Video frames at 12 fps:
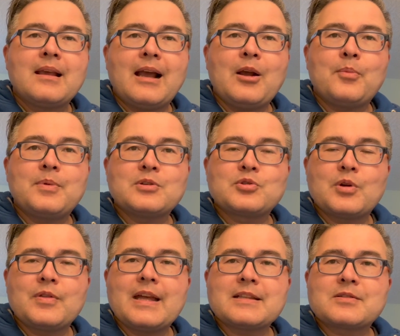I hope you
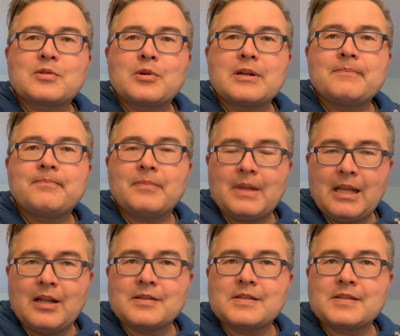enjoyed that story, and I'll